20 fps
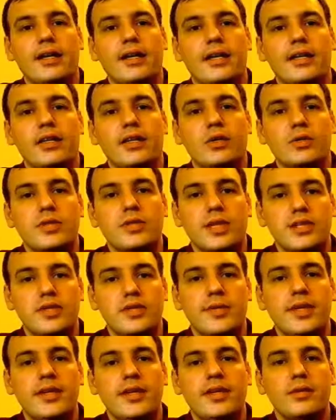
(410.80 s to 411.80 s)
In the Old
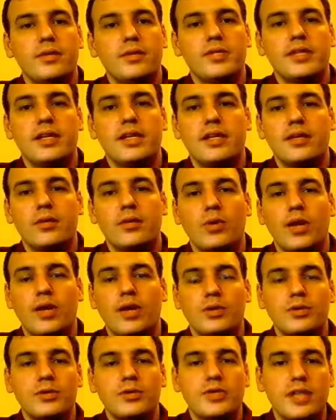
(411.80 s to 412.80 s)
Testament, there were
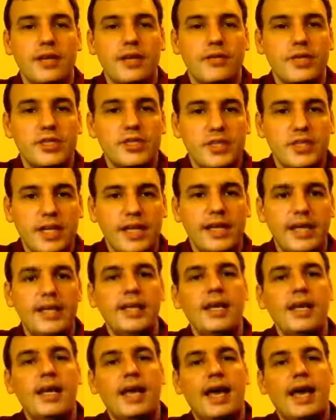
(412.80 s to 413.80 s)
elders in every
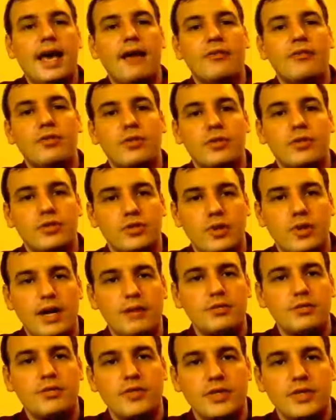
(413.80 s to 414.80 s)
city. After the
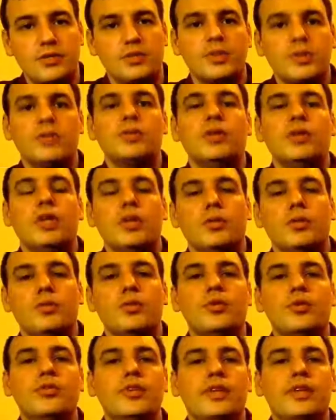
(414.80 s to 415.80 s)
tribes of Israel
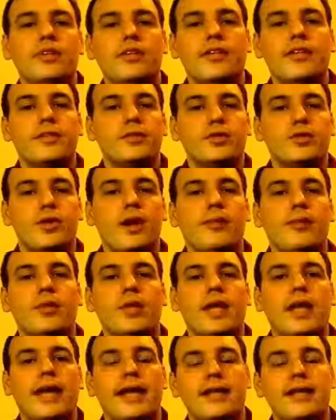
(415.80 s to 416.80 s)
moved into their
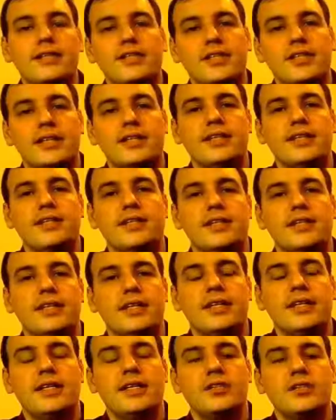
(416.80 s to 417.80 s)
tribal lands in
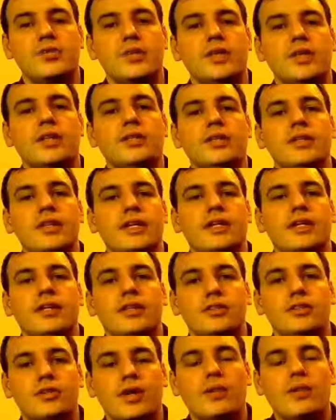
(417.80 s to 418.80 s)
Israel,
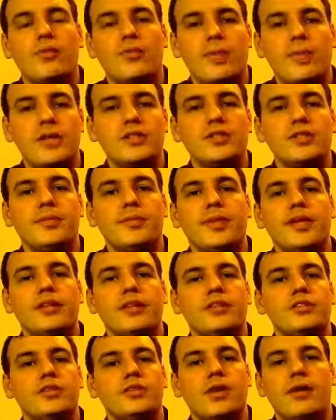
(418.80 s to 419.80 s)
the tribe of
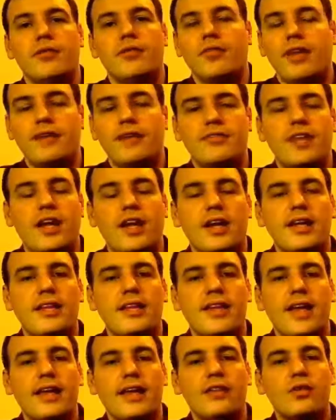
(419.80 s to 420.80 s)
Benjamin, the tribe of
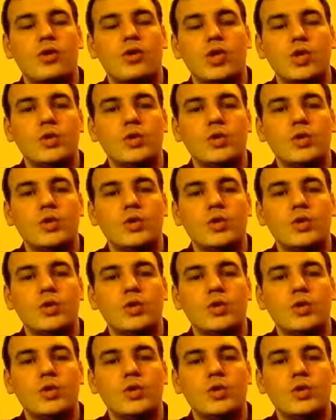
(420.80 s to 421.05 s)
Naphtali, they had their